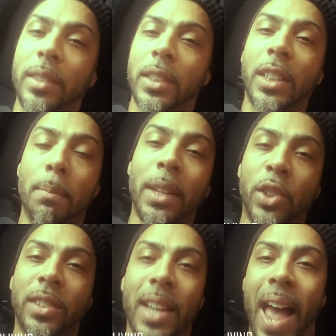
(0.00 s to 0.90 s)

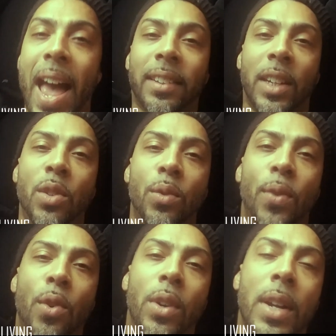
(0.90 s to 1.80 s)
dimensions they're asking you
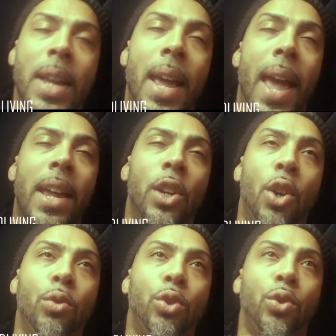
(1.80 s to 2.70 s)
for, and
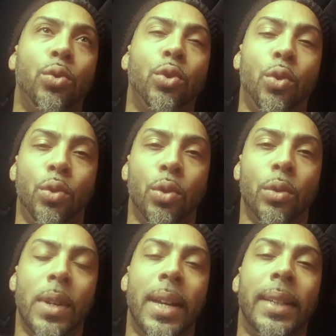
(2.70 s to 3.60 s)
go to
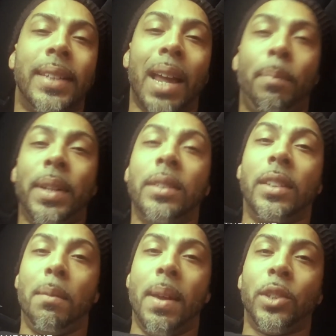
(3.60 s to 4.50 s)
Google, type in
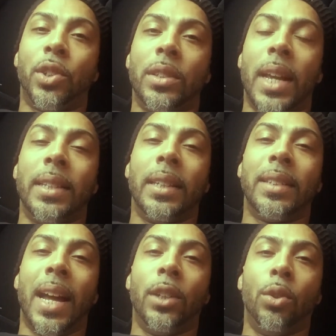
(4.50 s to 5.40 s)
the dimension, and
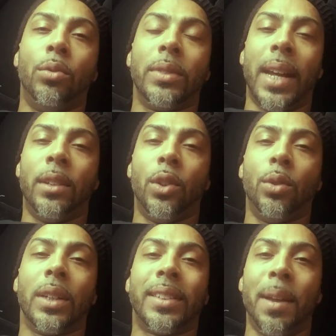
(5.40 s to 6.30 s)
then
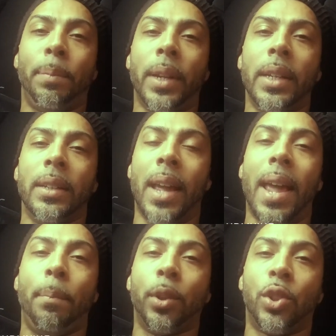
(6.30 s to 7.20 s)
download a template
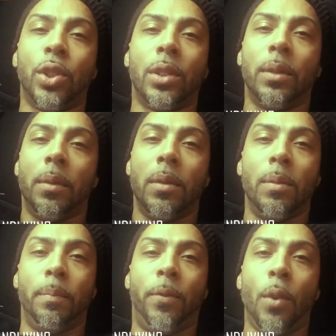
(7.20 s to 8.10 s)
and put your
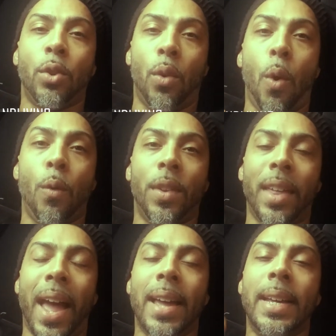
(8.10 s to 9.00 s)
photo over
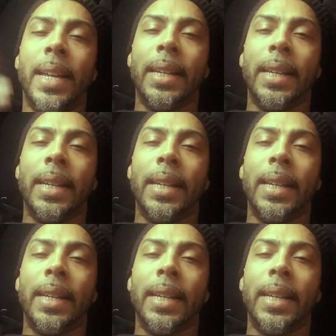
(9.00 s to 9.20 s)
that.